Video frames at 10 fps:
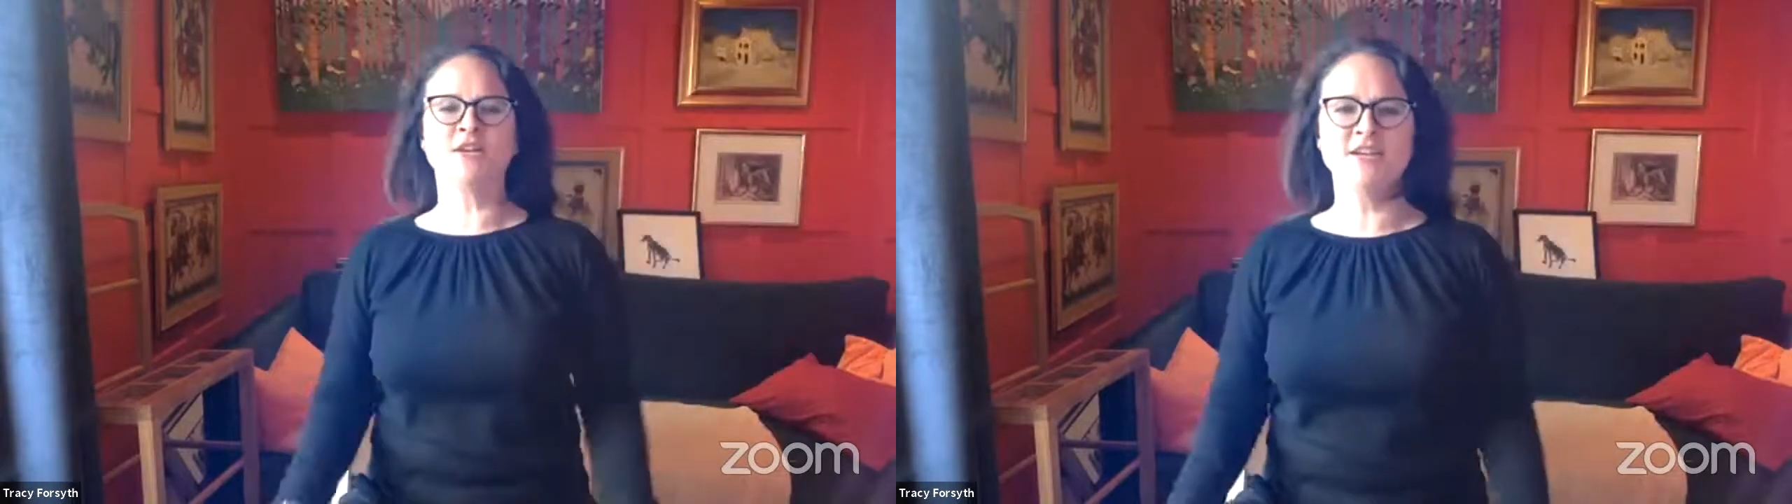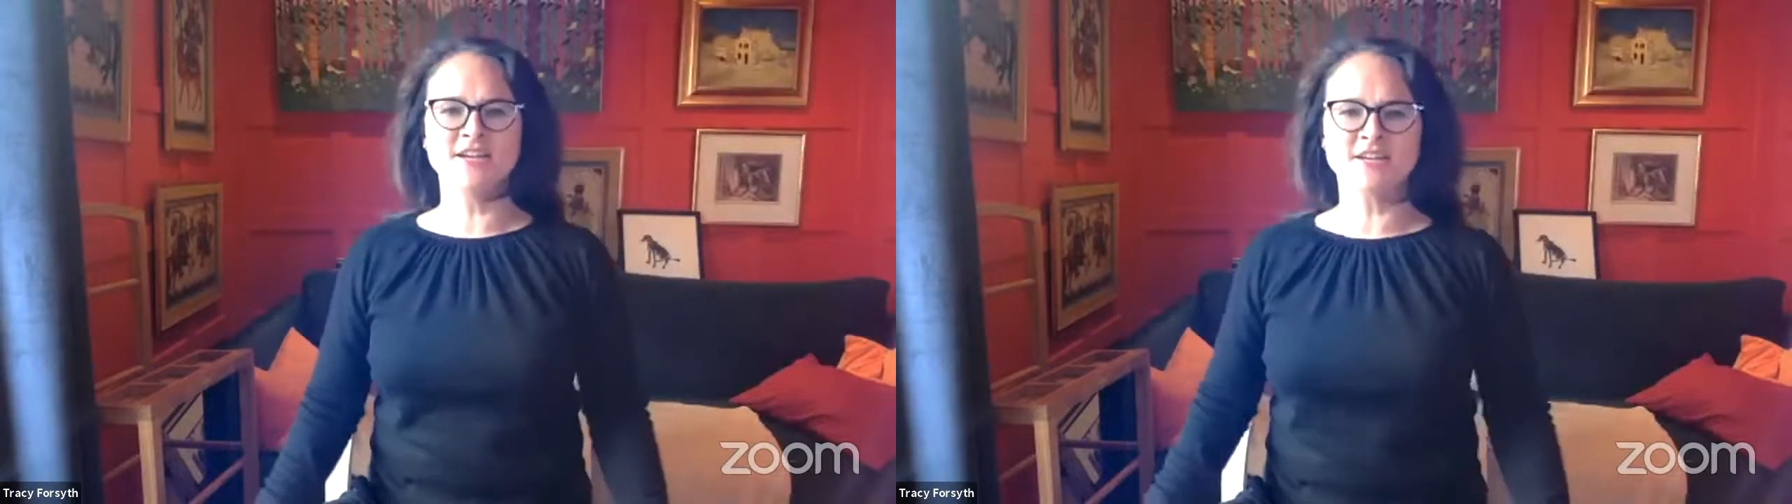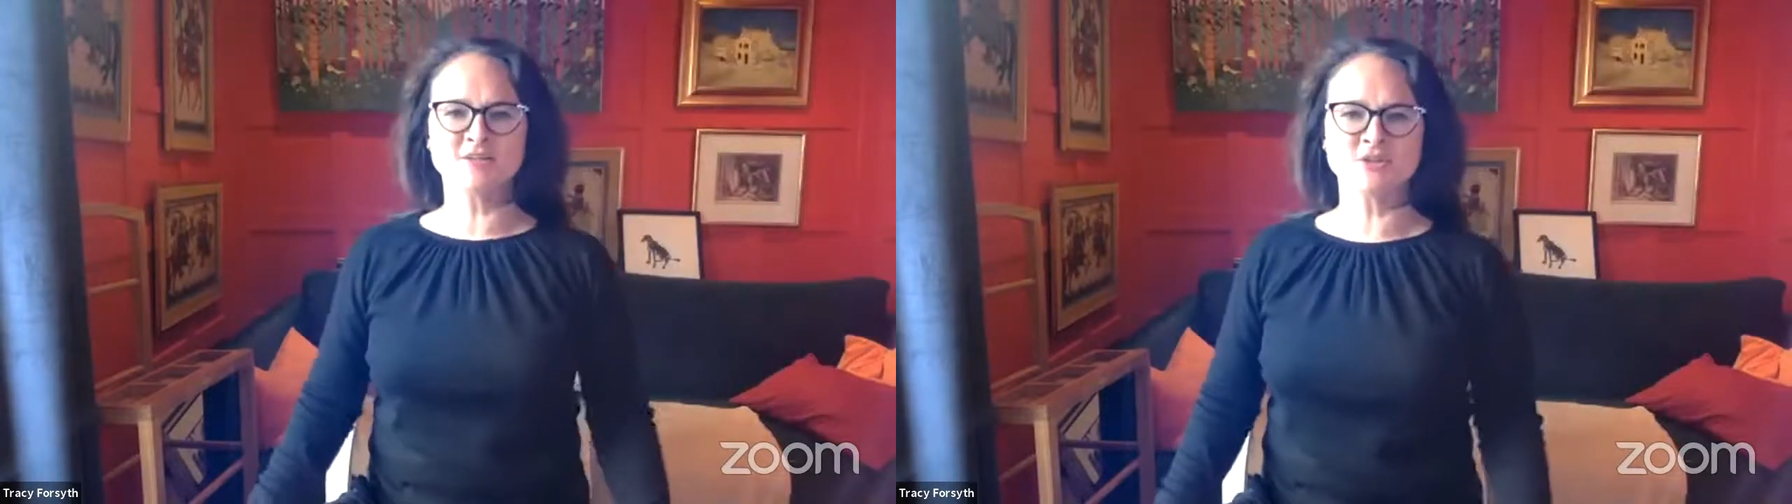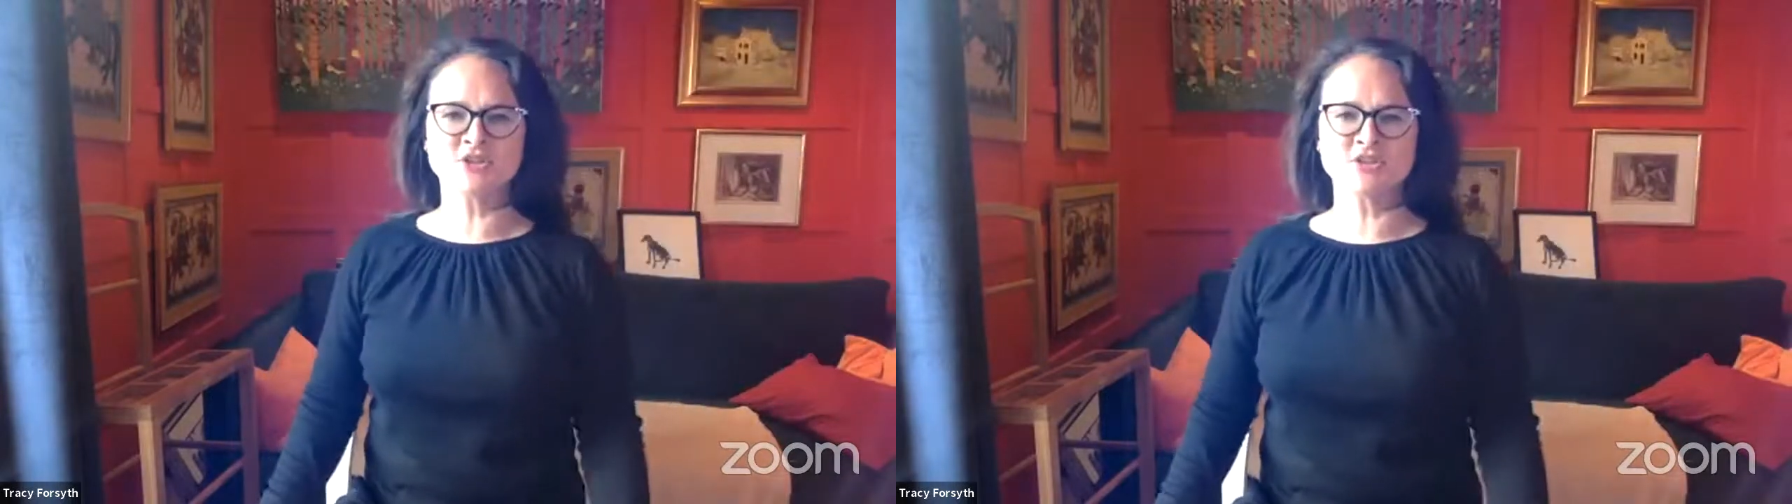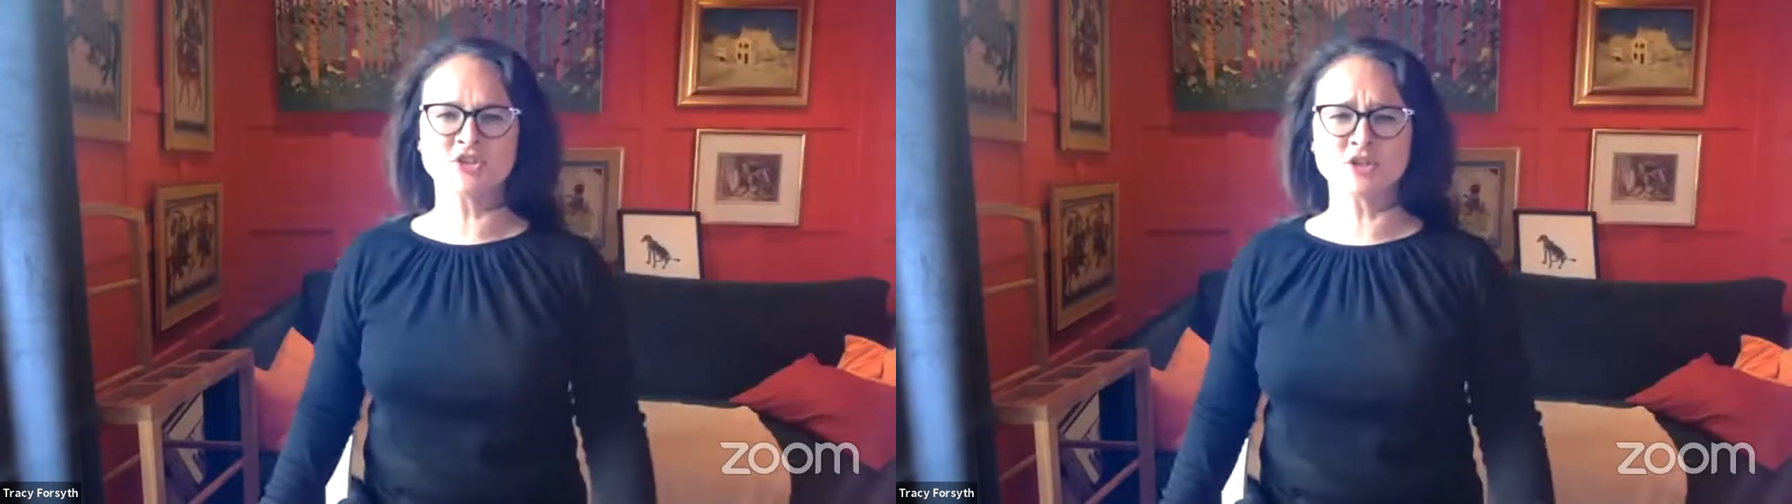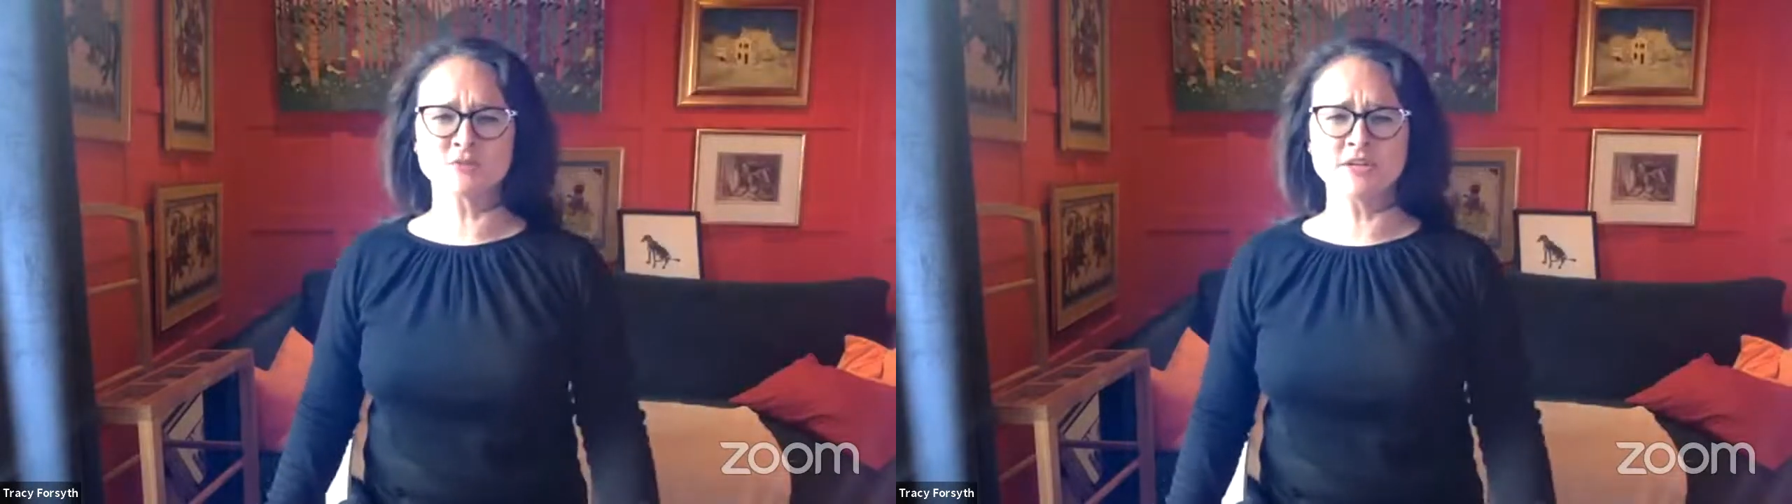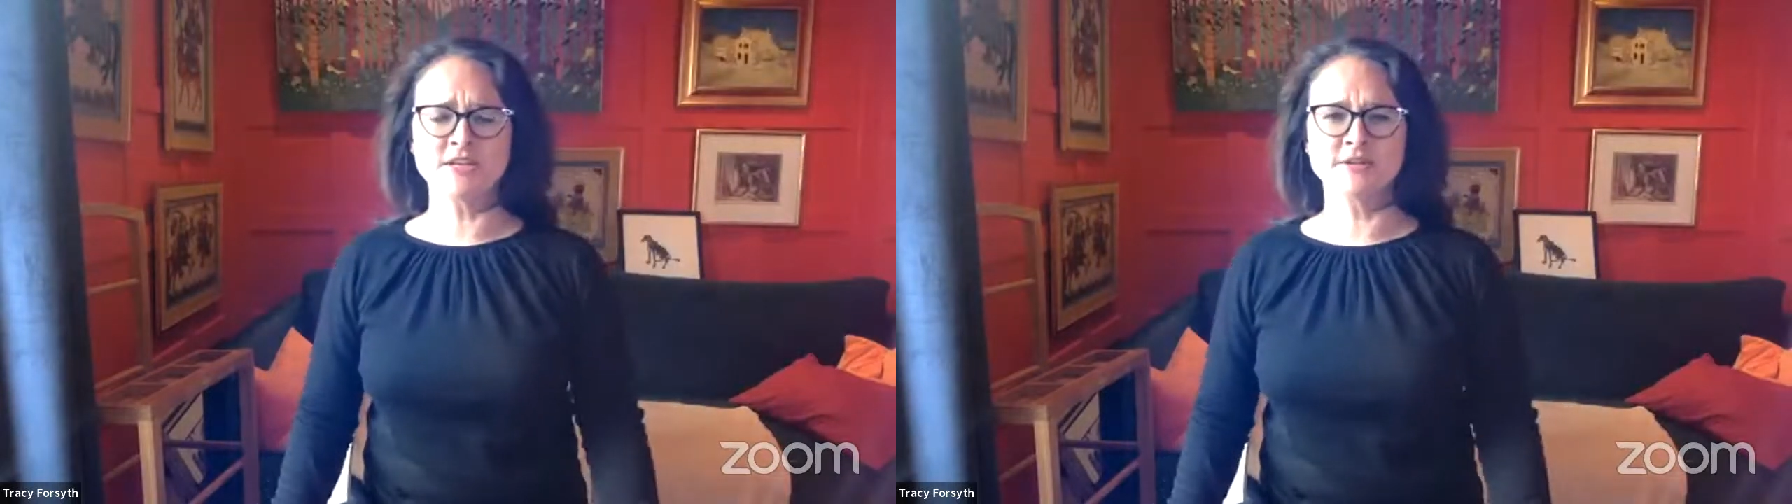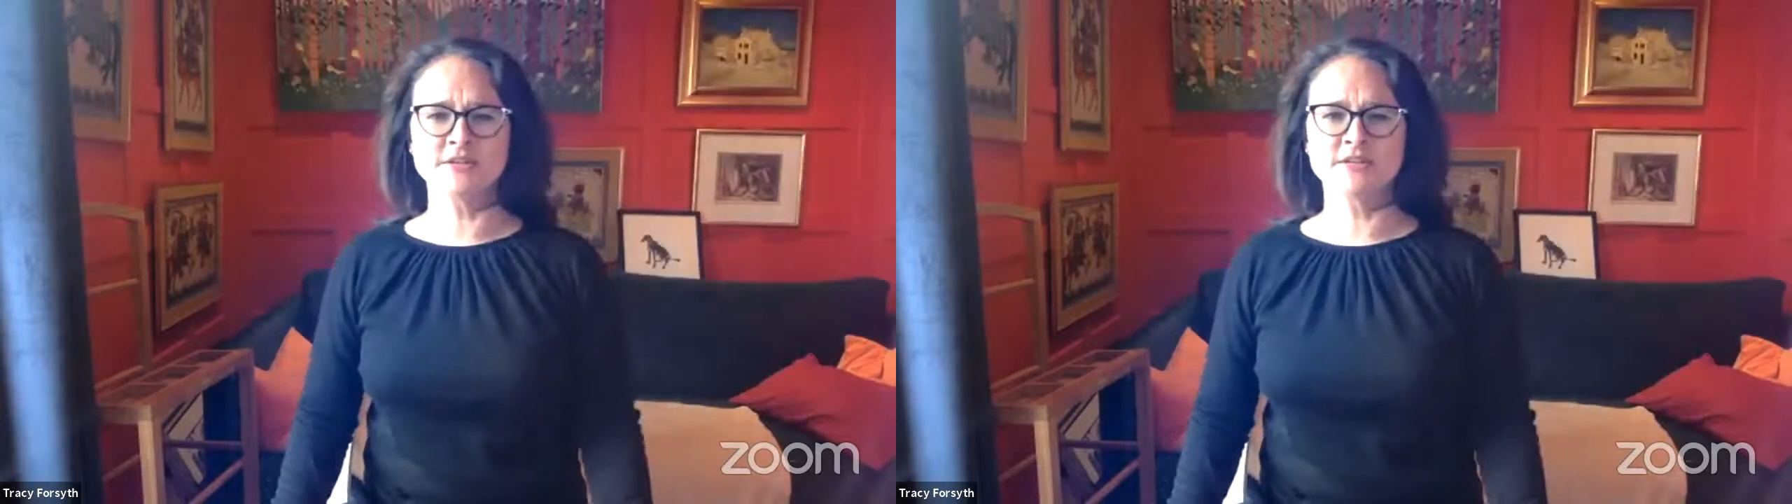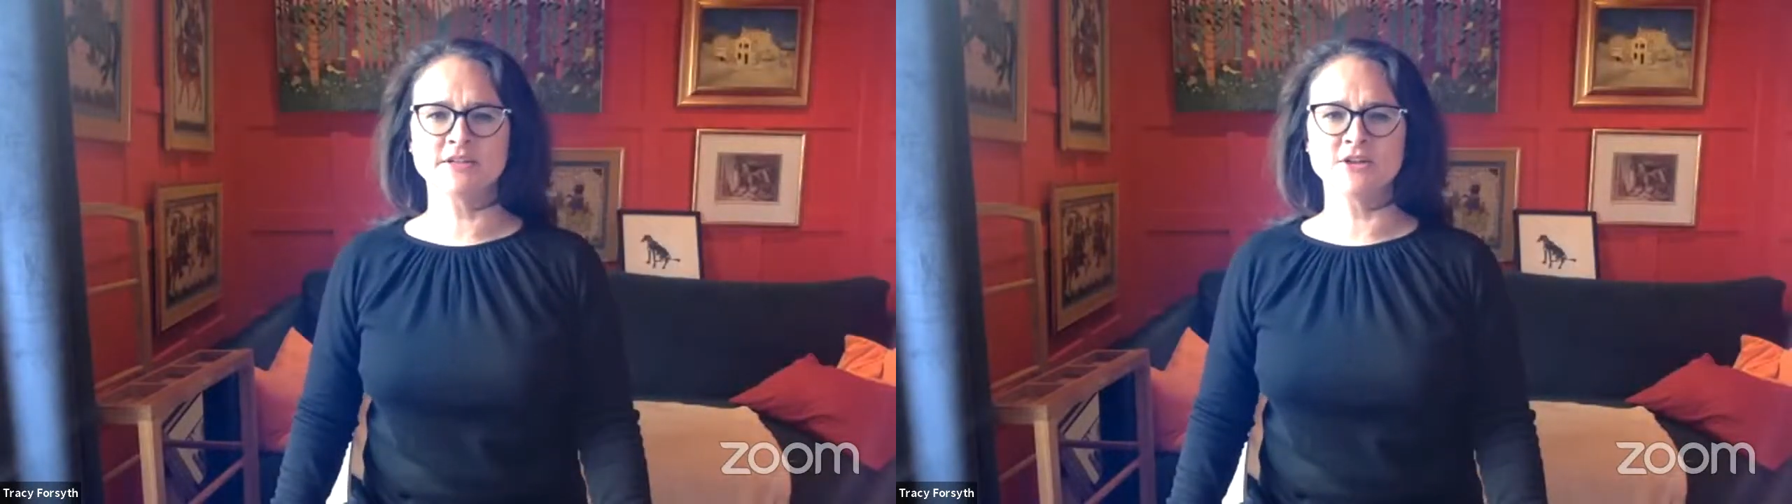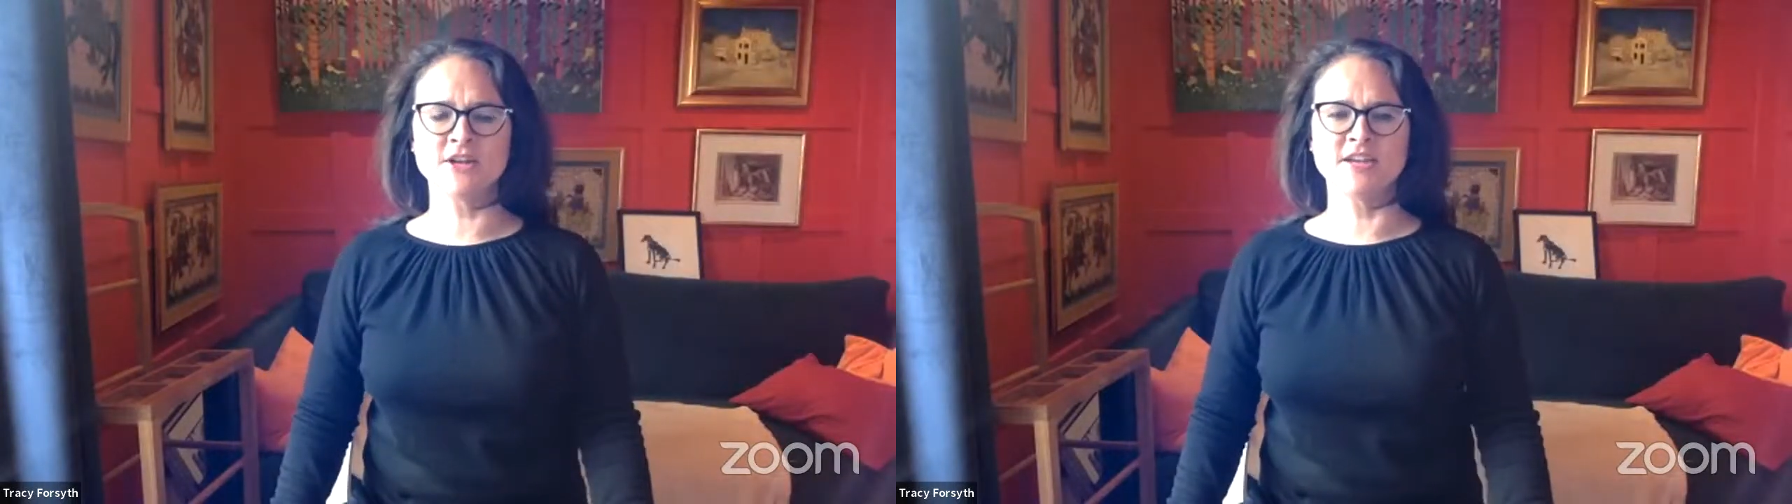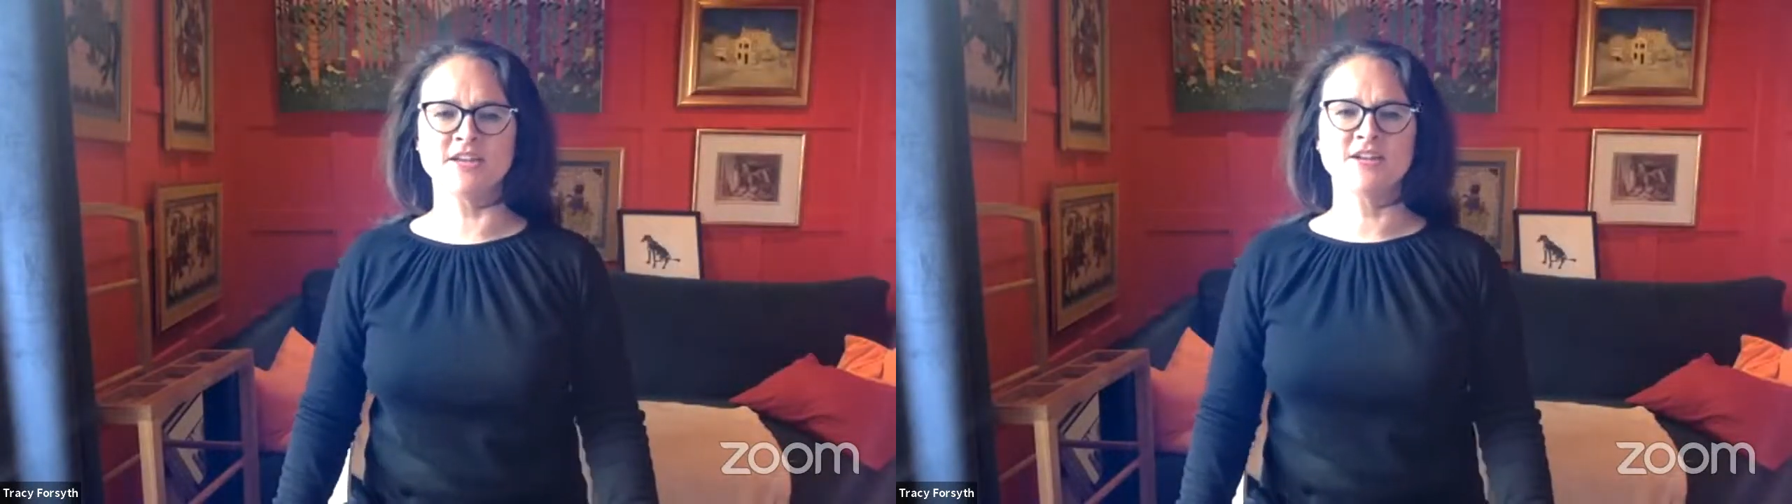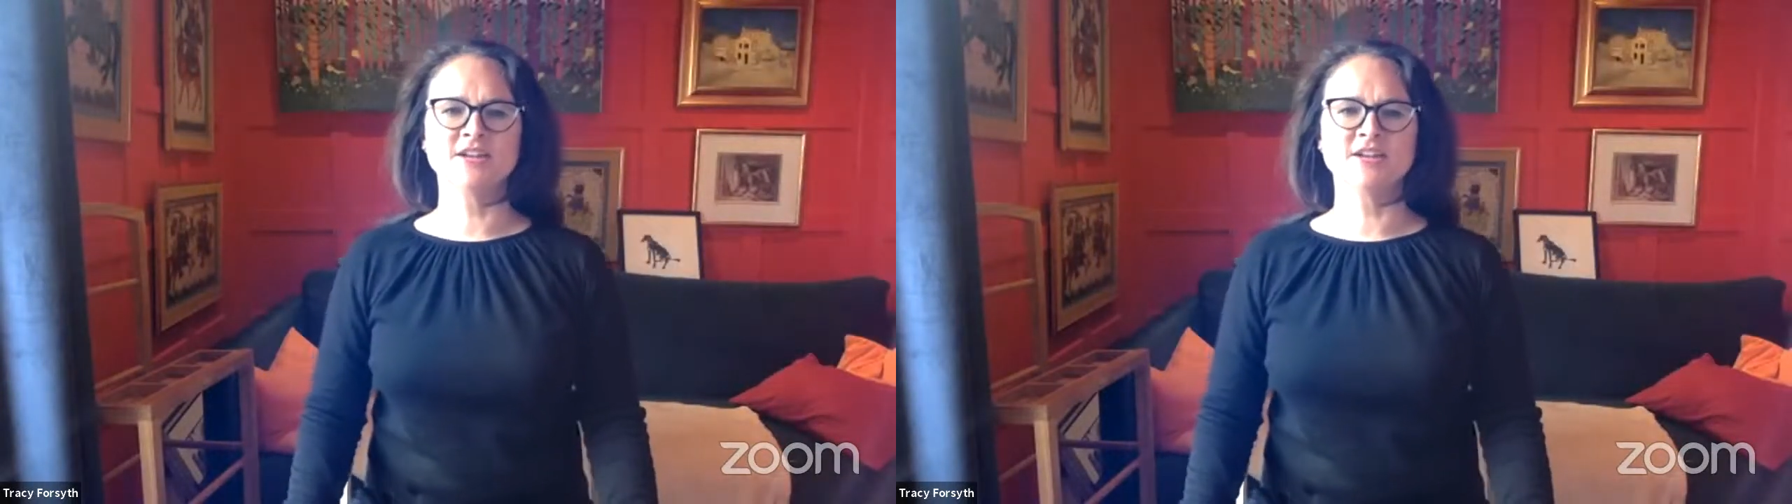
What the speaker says: as much as it shocked me. Okay.